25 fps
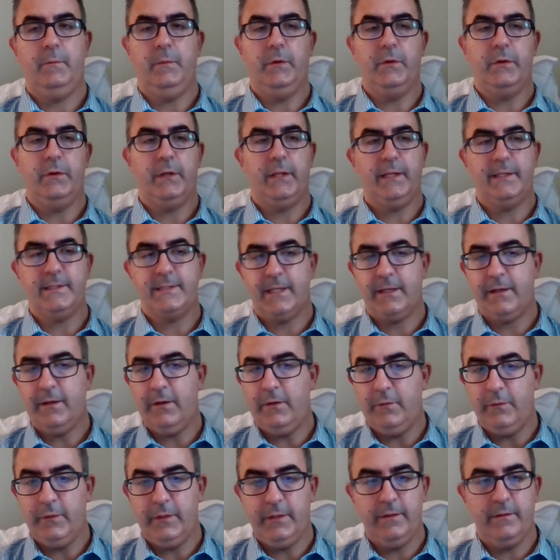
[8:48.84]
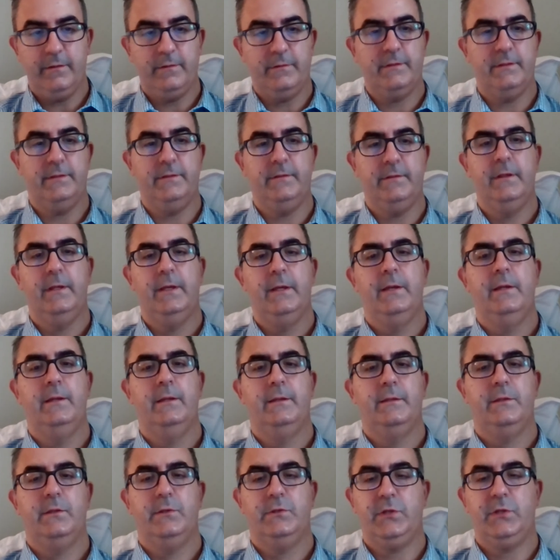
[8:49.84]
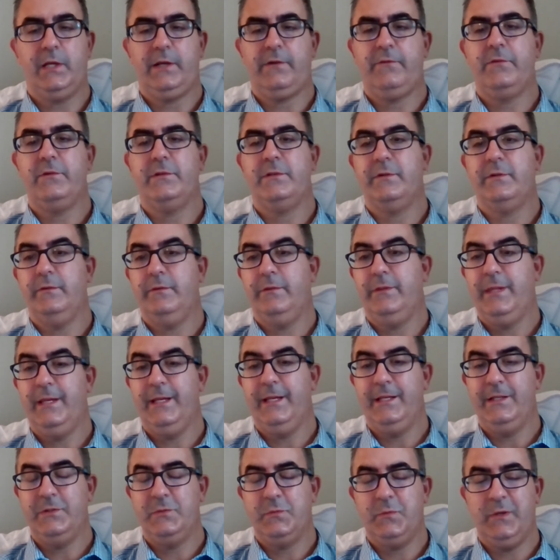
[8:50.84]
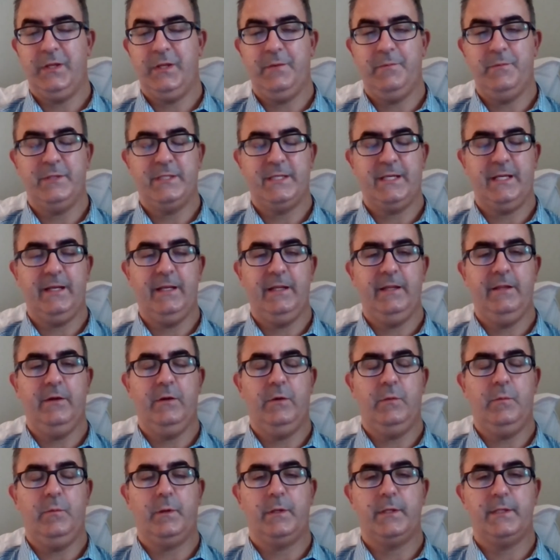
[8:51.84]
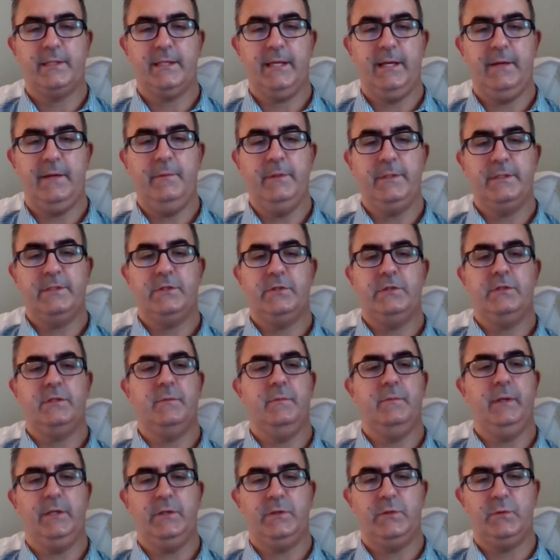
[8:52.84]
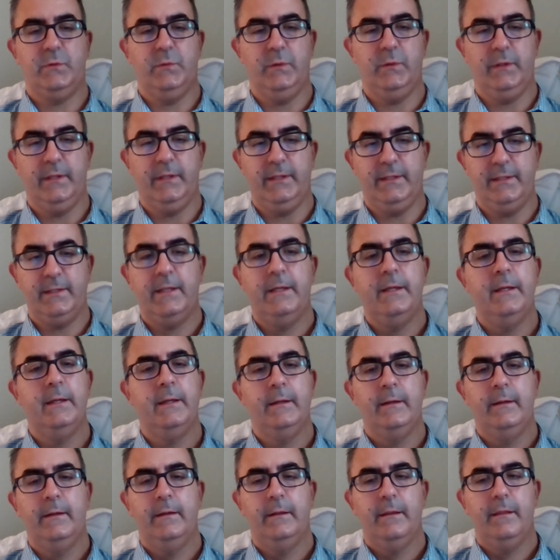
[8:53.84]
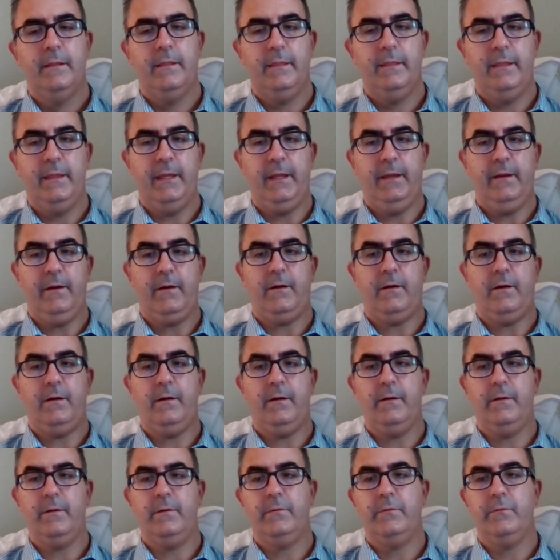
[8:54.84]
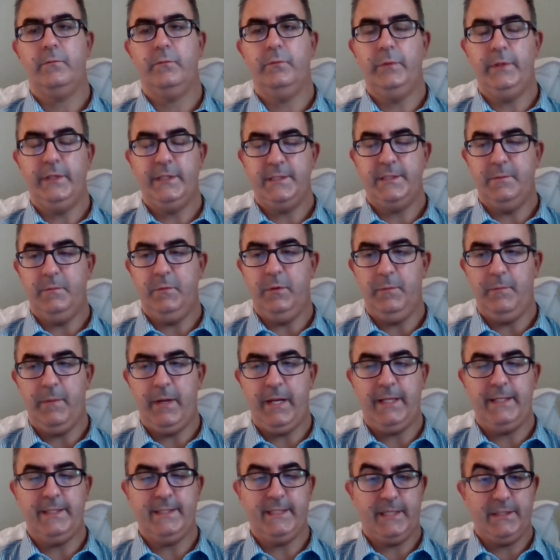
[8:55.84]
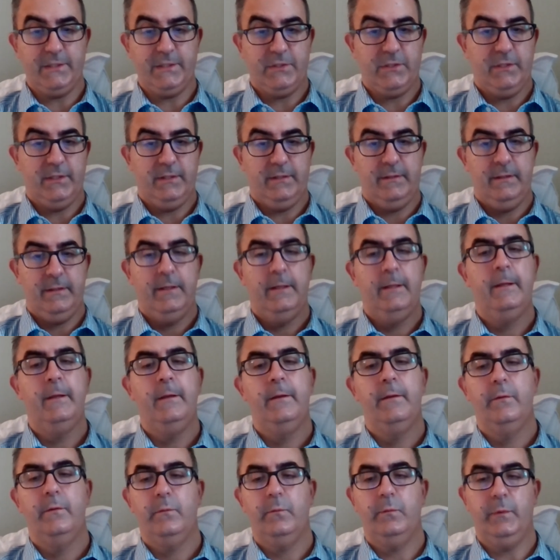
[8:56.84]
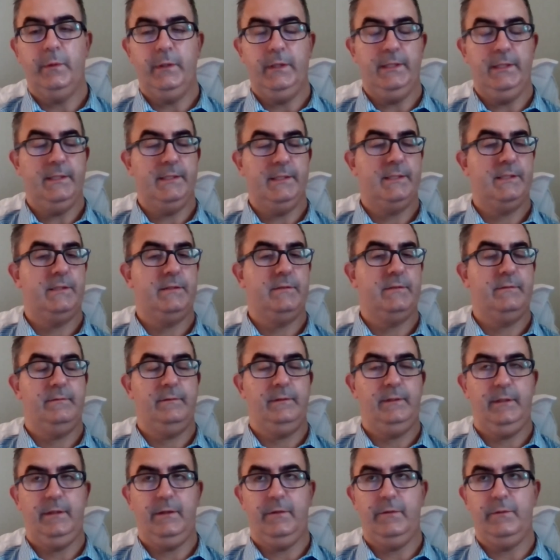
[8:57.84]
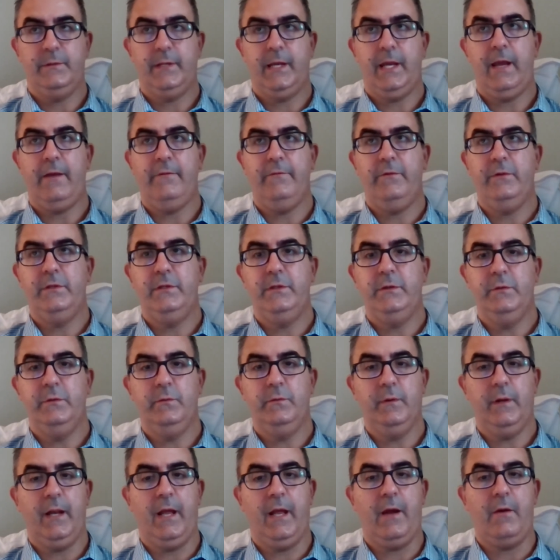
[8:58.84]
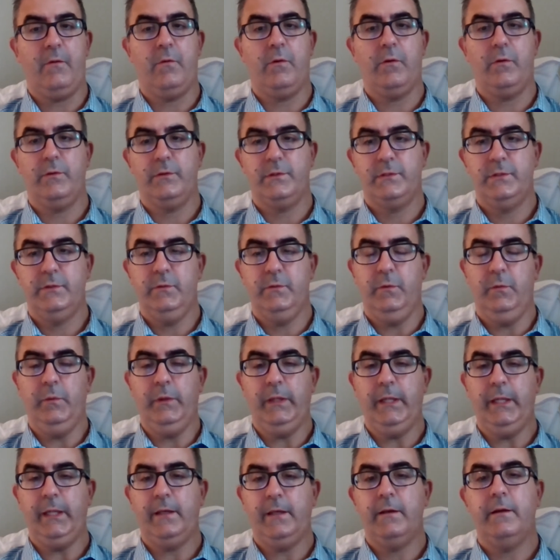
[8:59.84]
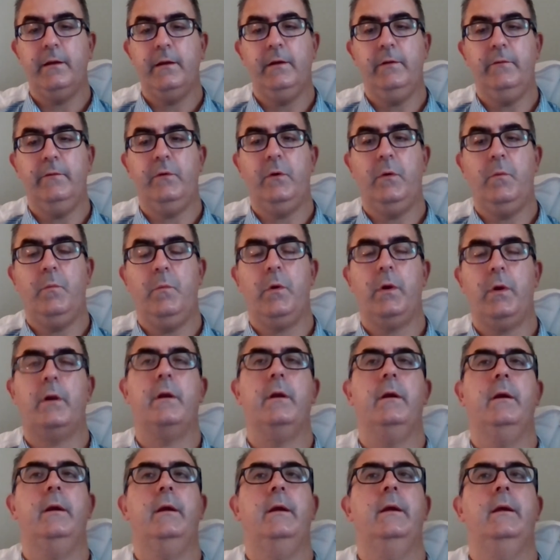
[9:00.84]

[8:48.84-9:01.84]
learning as I go here to check for certain things when I'm assigning the homework assignments, just to make sure that they are reasonable. My intention was, to have you do an hour or two a week of homework,